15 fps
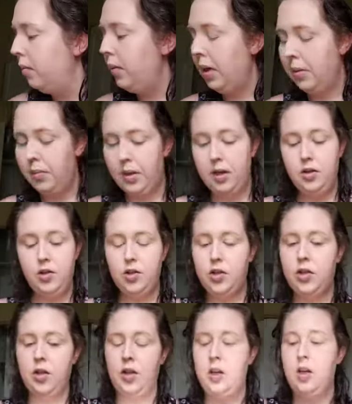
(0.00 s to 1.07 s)
big
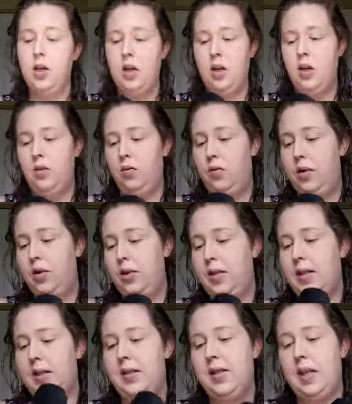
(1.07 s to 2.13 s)
brush, which is
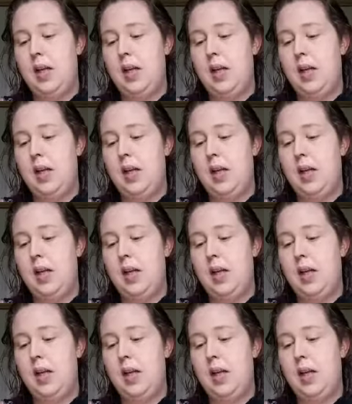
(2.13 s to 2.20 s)
a